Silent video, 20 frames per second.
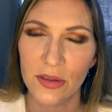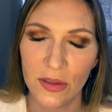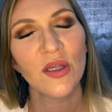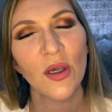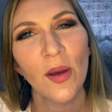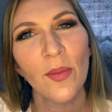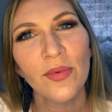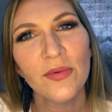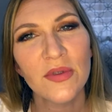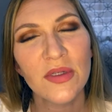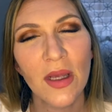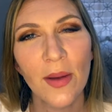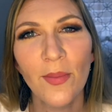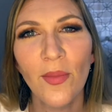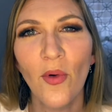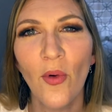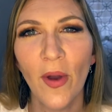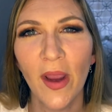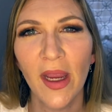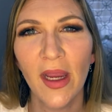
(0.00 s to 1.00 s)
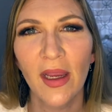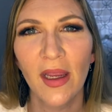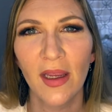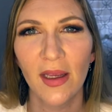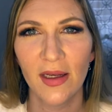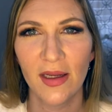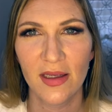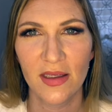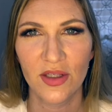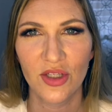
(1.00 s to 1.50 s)
So at some point in
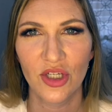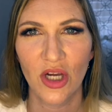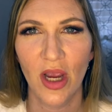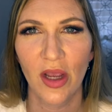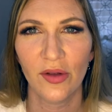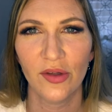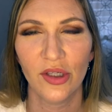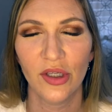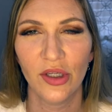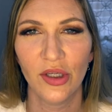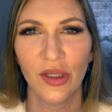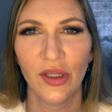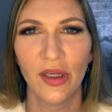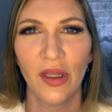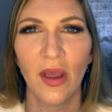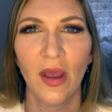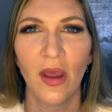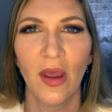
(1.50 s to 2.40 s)
his childhood,